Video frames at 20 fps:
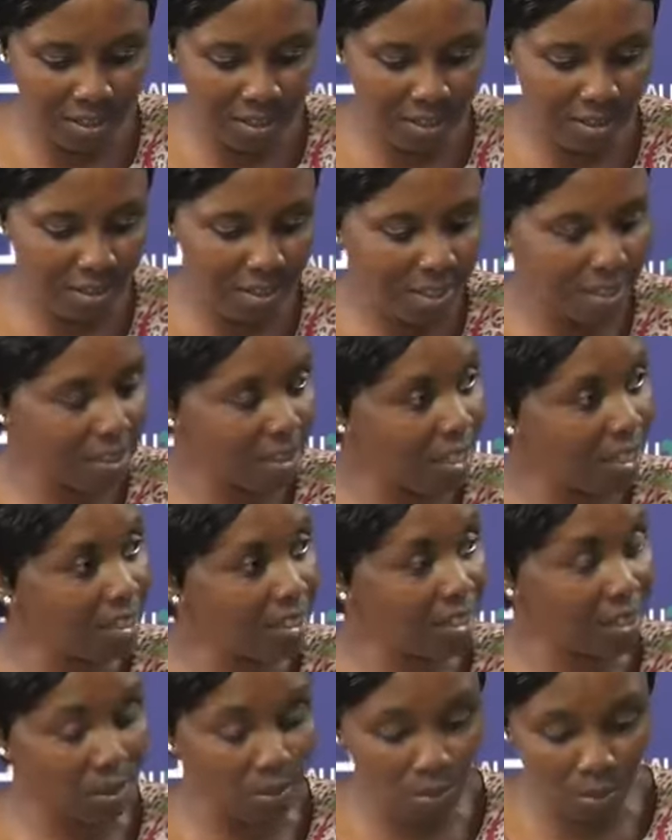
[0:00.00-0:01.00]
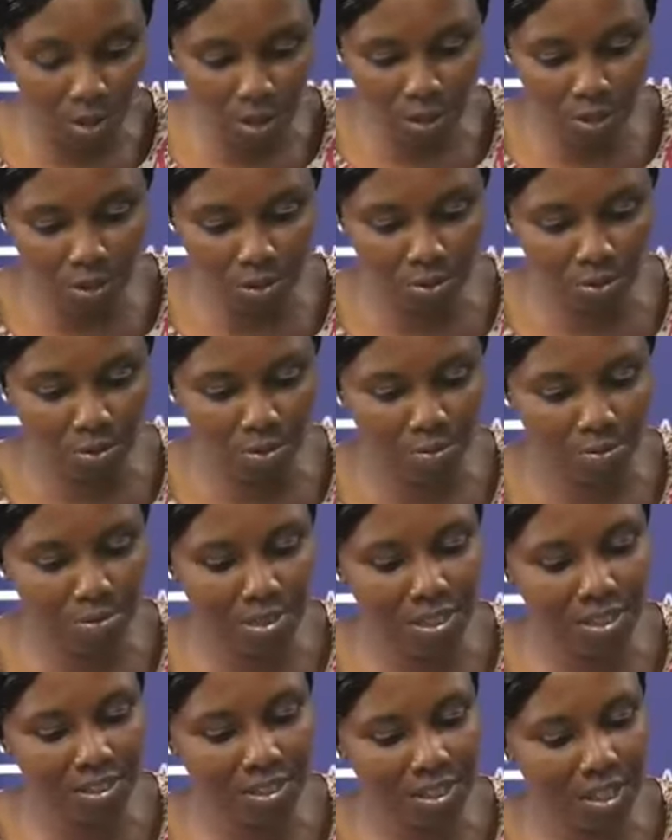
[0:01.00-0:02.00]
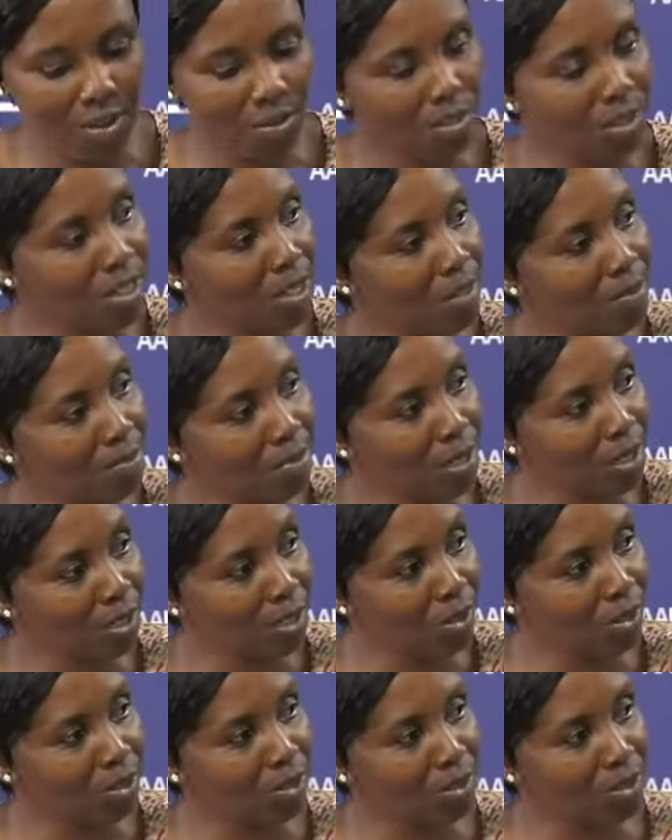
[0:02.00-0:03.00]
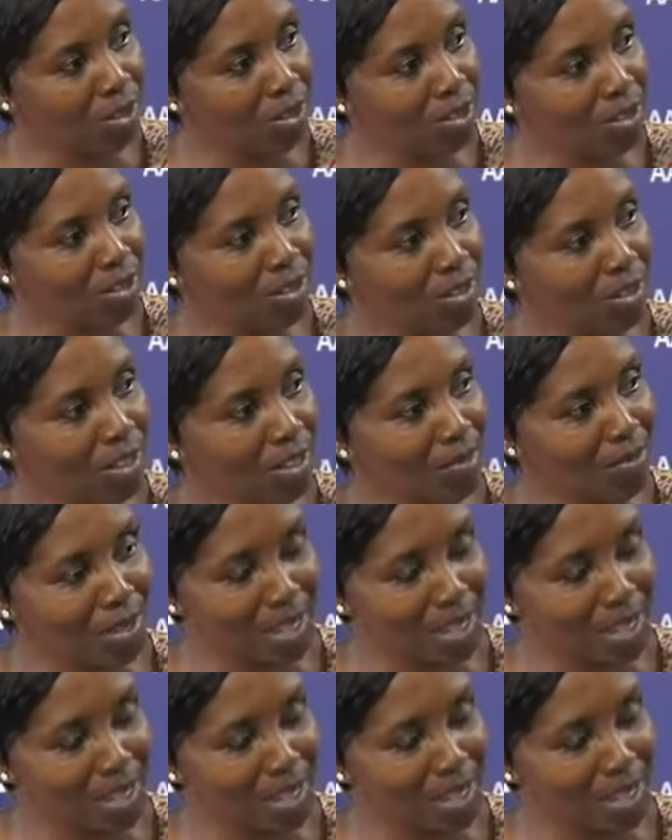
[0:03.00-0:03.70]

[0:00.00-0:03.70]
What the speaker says: starting with you, Miss Sauda Belko-Sulemanah?